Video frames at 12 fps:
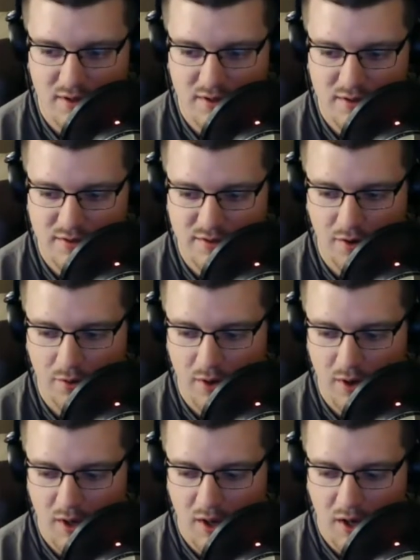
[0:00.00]
So,
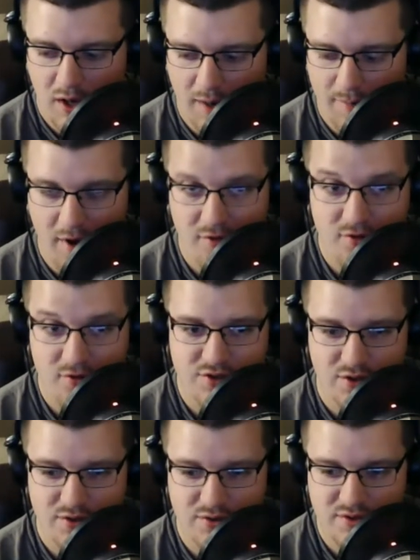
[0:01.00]
other
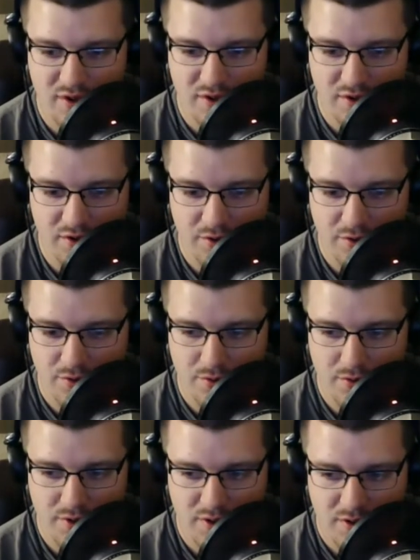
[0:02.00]
zones
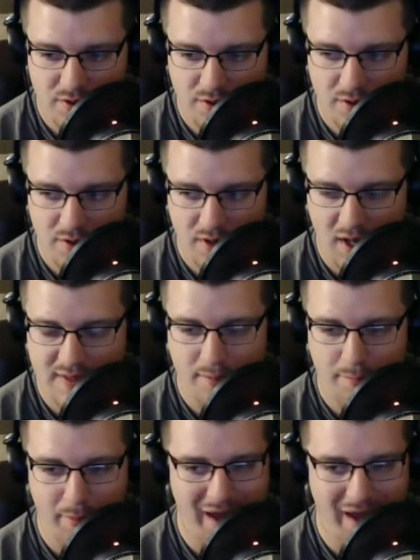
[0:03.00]
include, you got the
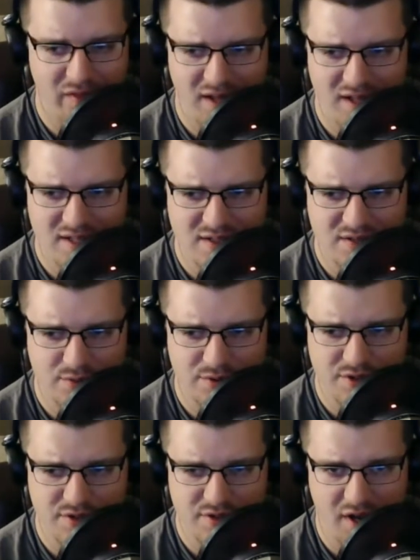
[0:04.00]
Badlands, which
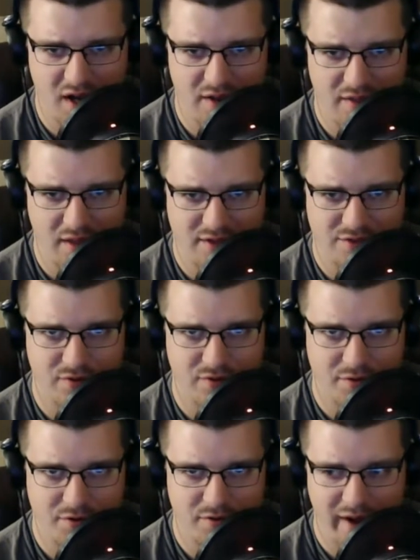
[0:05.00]
is just kind of like this rough
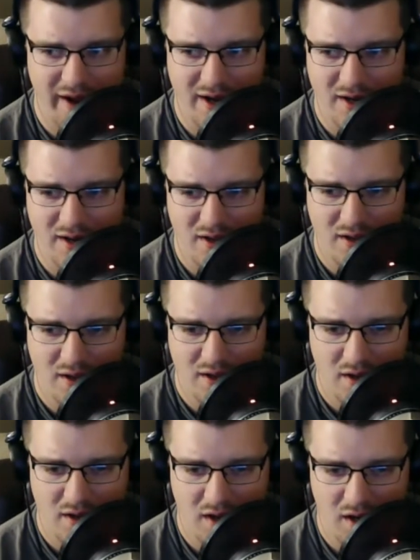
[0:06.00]
terrain.
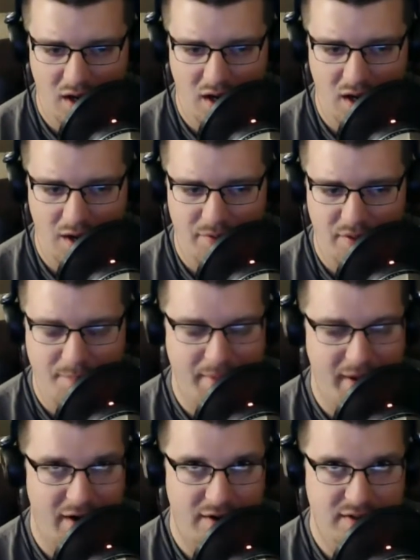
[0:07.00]
The
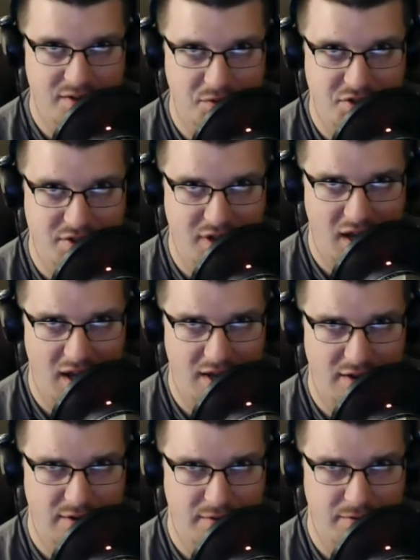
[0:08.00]
Barrens, which is kind
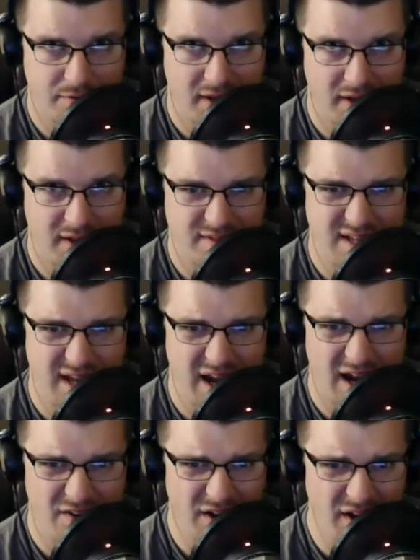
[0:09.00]
of like the
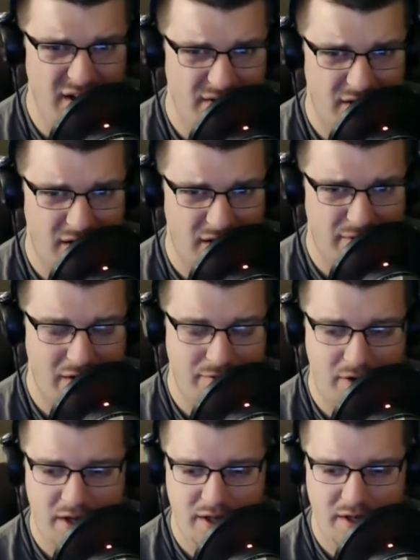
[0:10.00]
Sahara of
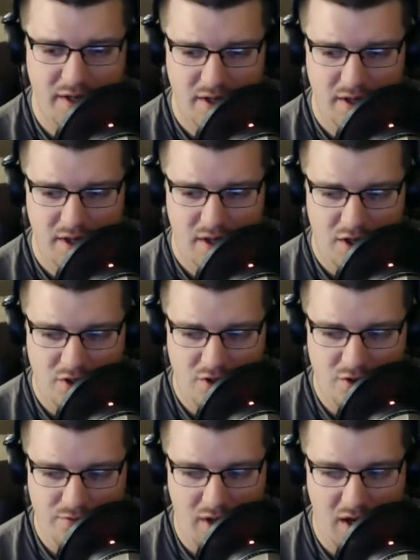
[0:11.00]
Africa.
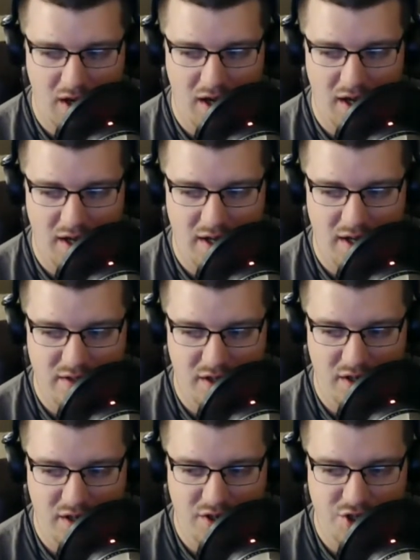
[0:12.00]
You've got
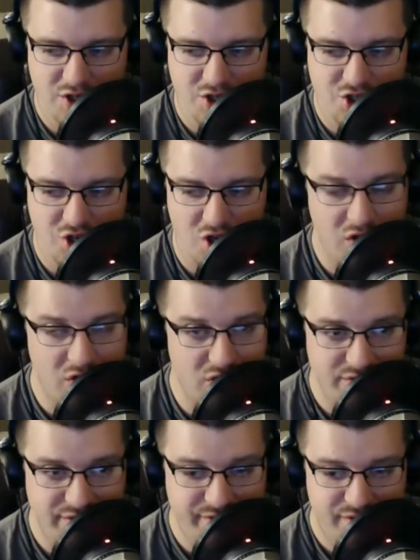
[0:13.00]

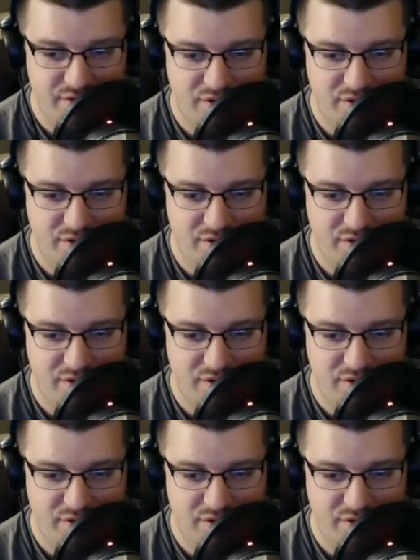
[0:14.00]
jungles.